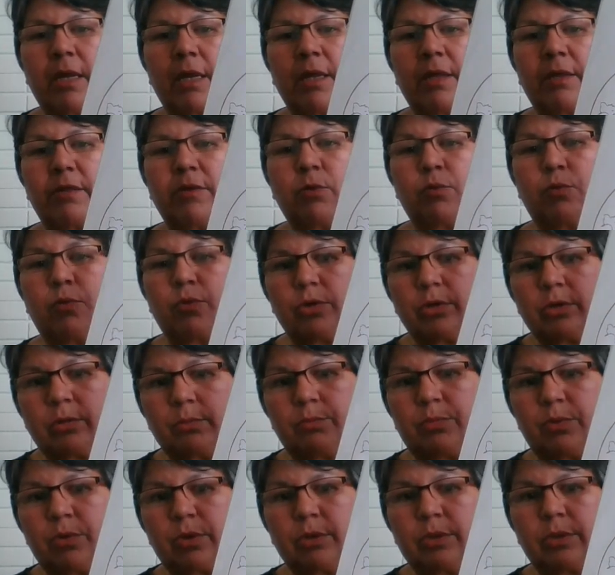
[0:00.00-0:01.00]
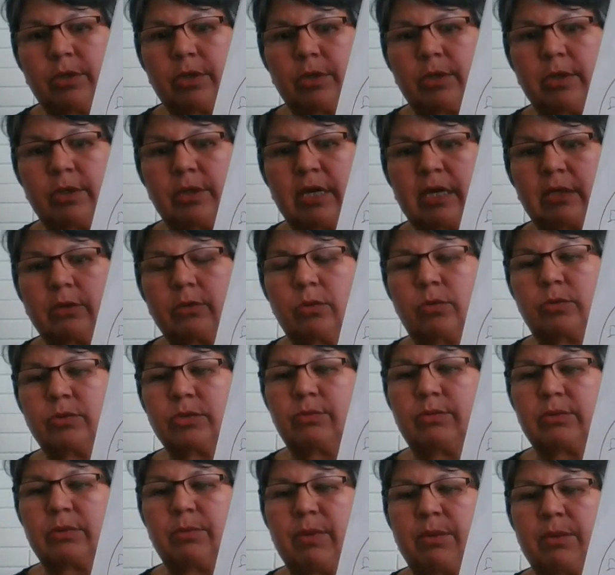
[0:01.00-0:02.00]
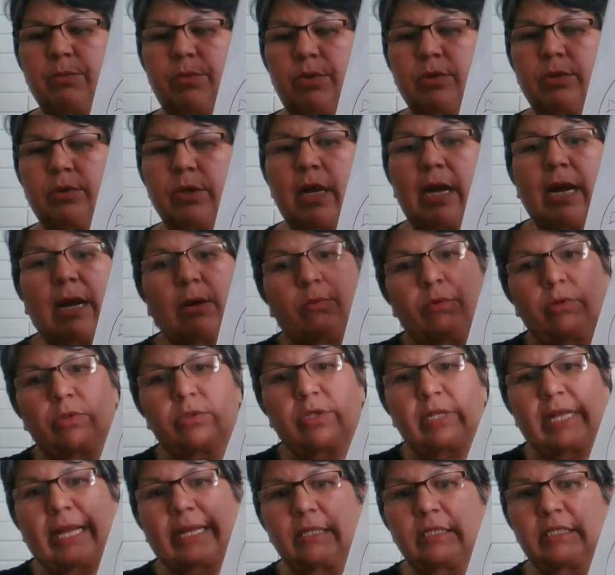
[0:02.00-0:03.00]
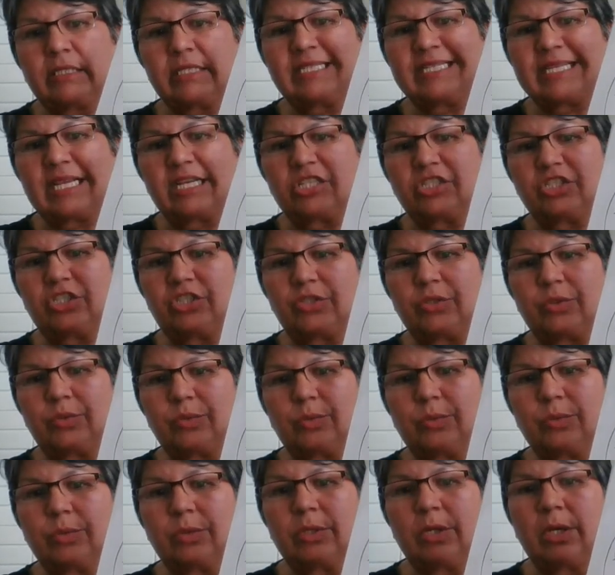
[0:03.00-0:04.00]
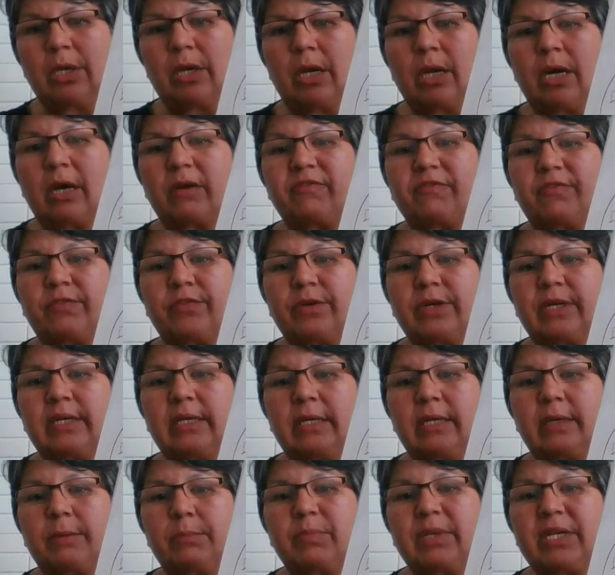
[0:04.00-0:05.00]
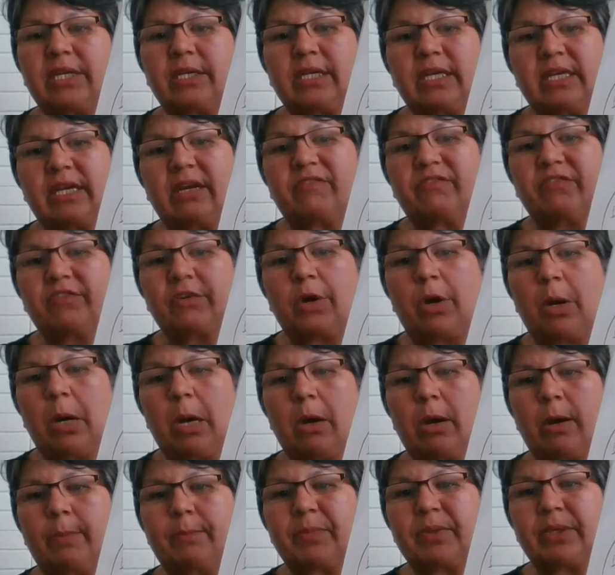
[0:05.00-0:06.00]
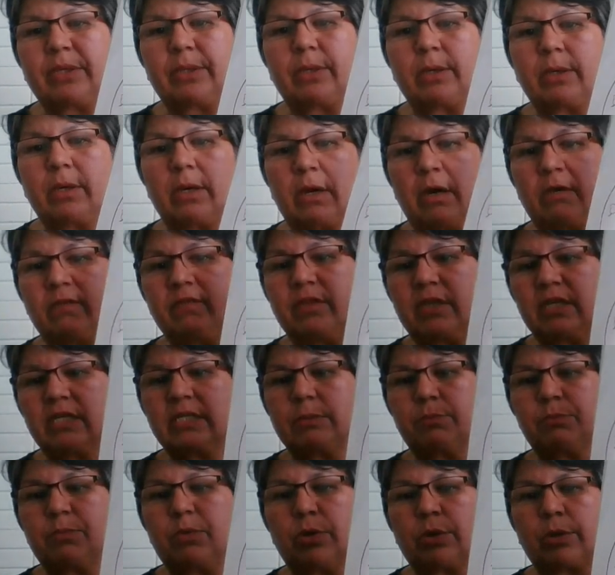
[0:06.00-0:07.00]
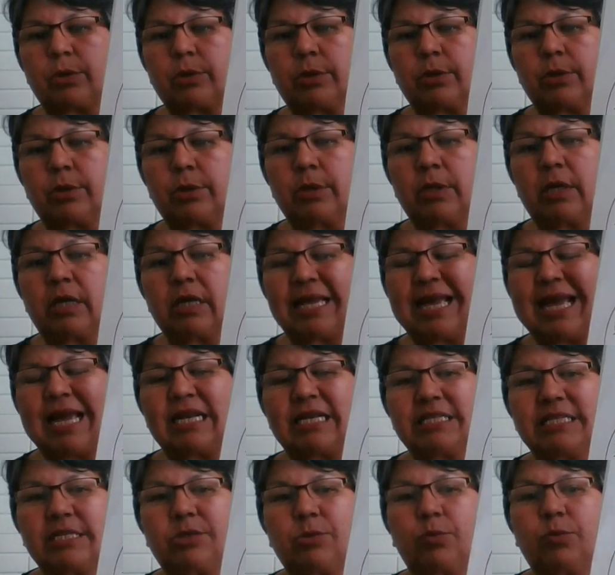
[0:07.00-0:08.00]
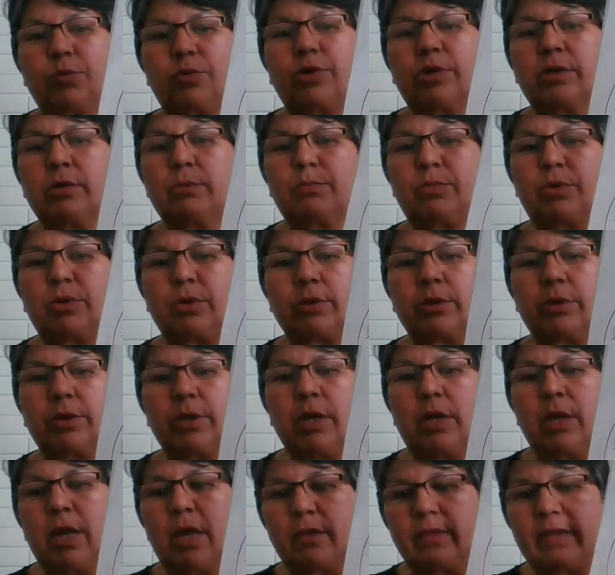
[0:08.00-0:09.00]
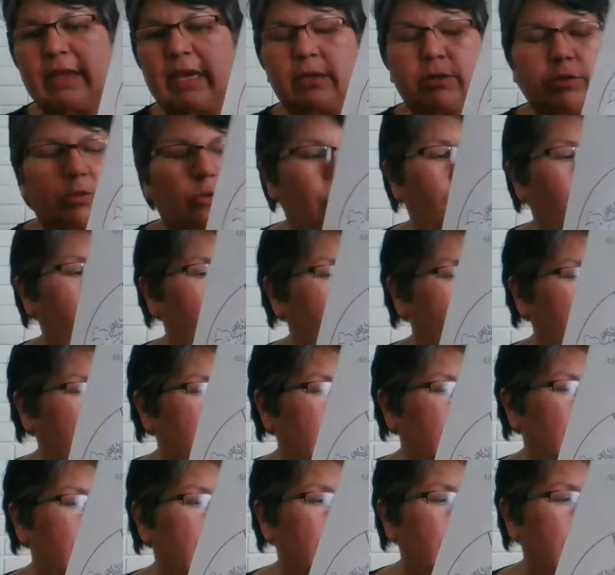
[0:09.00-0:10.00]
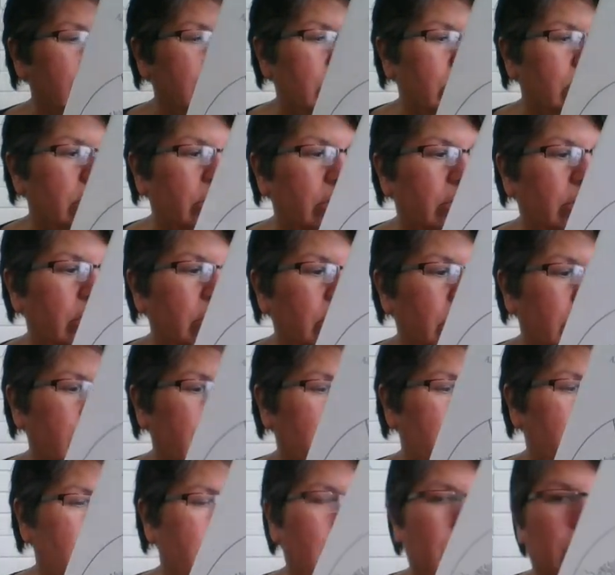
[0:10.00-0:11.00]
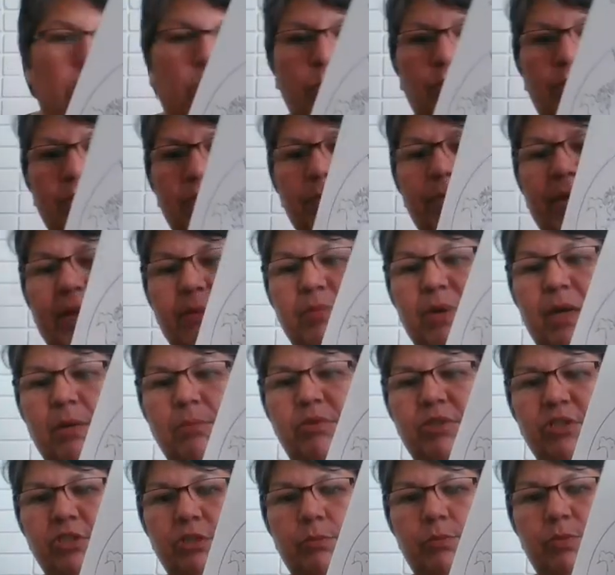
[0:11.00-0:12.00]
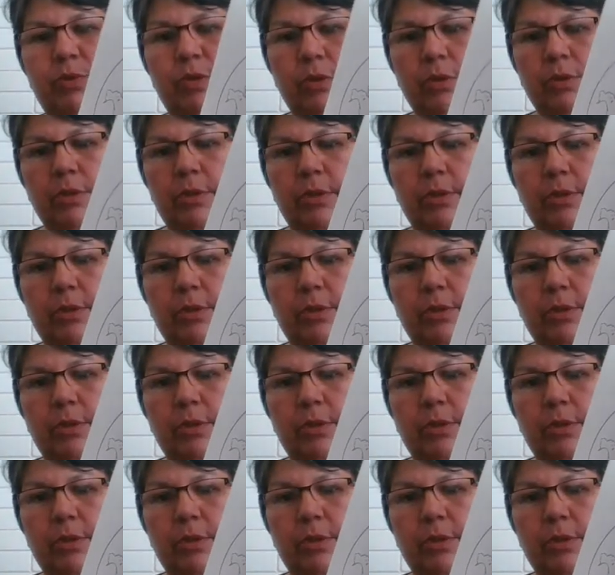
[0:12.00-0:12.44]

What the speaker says: the workbook that goes with my book, I will gladly send you a free PDF copy of this book. And it's the workbook that goes with my published book.